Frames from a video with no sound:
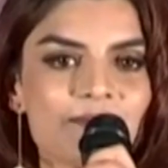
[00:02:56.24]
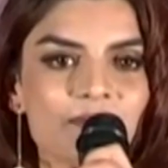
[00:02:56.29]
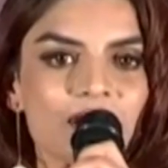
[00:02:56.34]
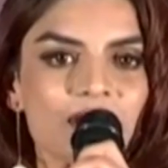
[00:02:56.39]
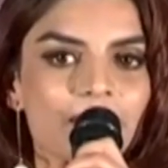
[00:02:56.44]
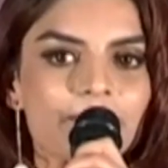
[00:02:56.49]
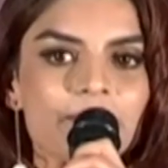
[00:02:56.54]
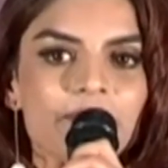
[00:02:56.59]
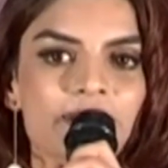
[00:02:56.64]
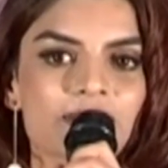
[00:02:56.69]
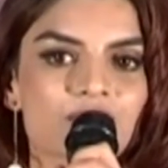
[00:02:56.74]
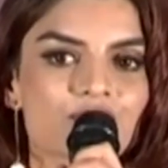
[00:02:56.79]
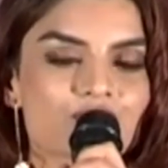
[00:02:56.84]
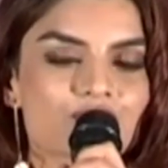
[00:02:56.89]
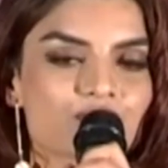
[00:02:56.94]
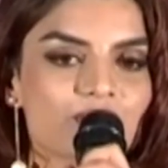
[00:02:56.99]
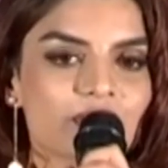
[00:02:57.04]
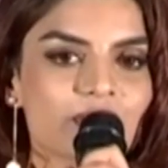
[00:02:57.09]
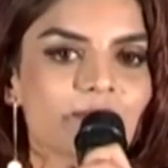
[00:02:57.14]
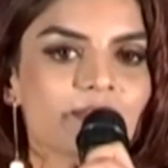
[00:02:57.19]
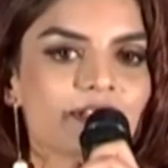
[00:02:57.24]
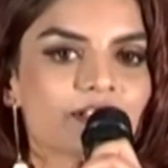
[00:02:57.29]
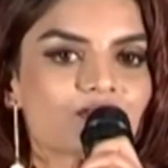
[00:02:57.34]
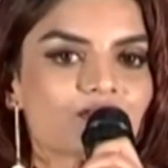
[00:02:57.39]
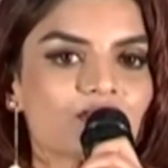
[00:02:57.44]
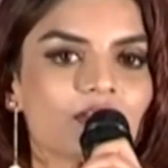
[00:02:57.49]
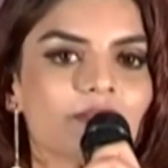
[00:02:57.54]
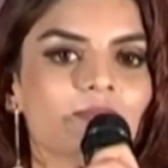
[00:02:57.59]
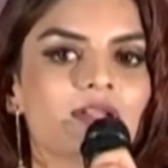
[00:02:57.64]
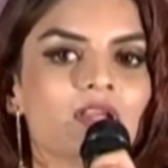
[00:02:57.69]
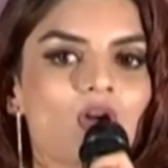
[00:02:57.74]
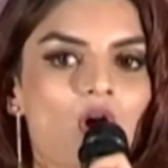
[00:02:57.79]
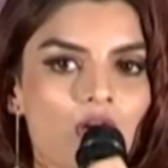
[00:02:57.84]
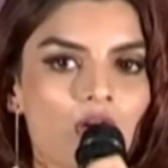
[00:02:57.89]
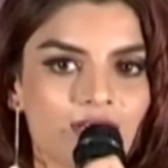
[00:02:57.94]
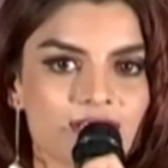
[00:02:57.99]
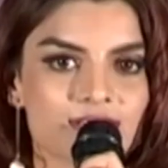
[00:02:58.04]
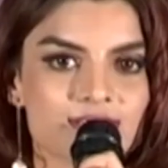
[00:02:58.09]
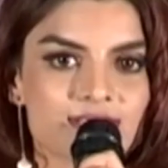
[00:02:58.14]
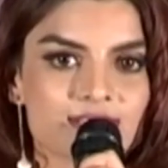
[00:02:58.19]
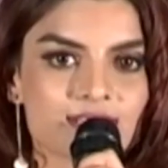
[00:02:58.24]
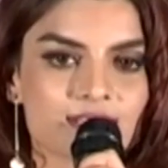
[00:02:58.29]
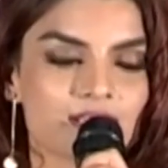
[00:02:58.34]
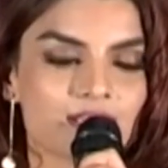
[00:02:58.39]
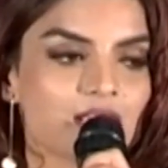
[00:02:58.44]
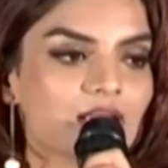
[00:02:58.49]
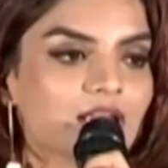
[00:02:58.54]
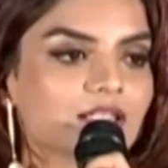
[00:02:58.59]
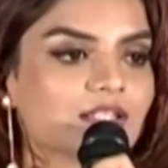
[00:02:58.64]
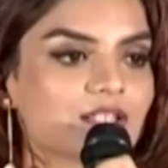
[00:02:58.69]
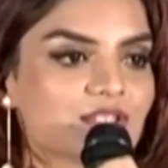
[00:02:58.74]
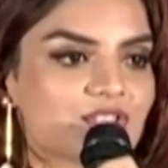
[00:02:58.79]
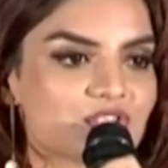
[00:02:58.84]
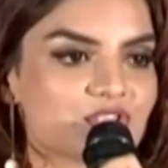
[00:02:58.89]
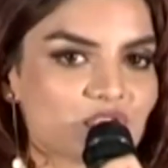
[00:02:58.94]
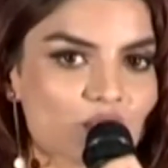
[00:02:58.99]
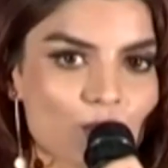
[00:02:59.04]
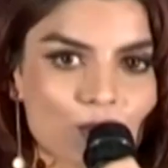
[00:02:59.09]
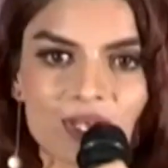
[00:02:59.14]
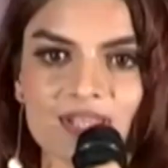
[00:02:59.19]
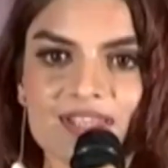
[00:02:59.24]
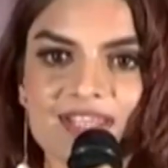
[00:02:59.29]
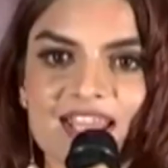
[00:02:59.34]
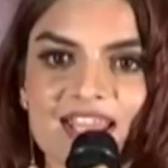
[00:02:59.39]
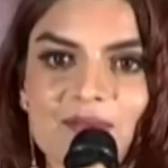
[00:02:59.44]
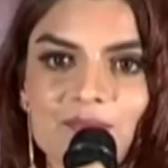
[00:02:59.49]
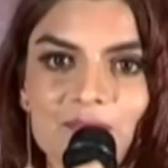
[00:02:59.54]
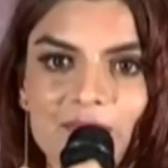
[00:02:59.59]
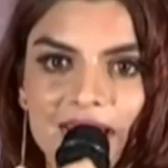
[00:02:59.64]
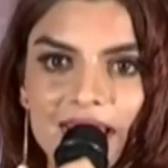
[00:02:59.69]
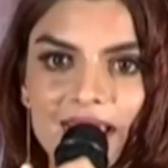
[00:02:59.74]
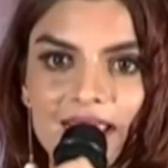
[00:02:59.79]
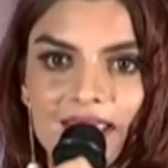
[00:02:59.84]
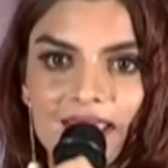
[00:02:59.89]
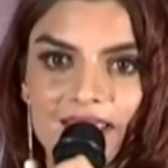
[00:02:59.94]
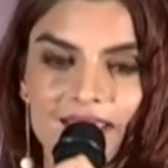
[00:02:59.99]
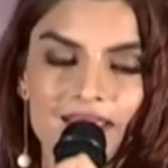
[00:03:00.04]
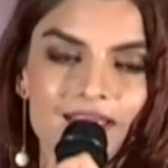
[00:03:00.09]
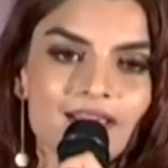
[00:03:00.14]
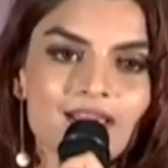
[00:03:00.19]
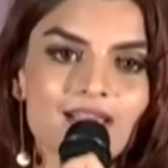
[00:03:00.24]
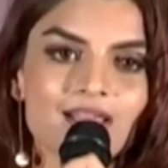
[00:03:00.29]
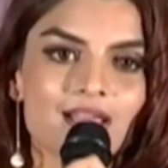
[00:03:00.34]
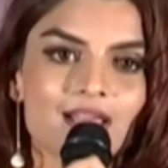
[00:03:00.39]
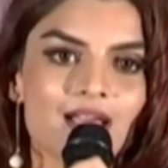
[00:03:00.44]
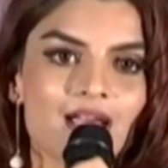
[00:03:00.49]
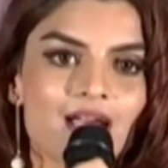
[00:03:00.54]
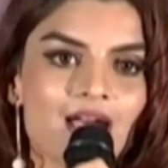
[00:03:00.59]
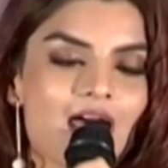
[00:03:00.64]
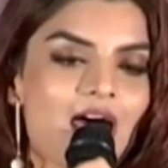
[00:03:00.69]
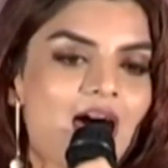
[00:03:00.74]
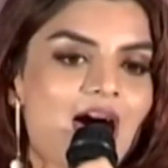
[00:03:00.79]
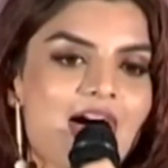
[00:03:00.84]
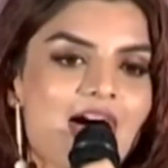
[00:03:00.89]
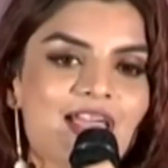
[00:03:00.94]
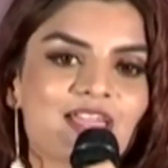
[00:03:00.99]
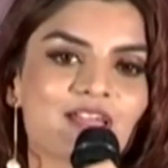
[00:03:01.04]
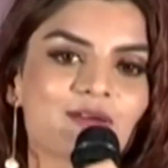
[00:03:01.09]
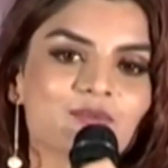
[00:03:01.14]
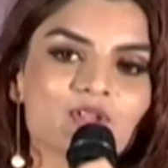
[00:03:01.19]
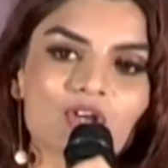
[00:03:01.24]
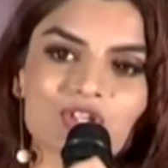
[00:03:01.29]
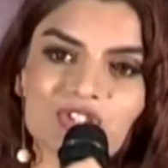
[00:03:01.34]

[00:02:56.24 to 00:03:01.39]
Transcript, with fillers: I'm going to be extremely, extremely honest. The story that I'm playing, I am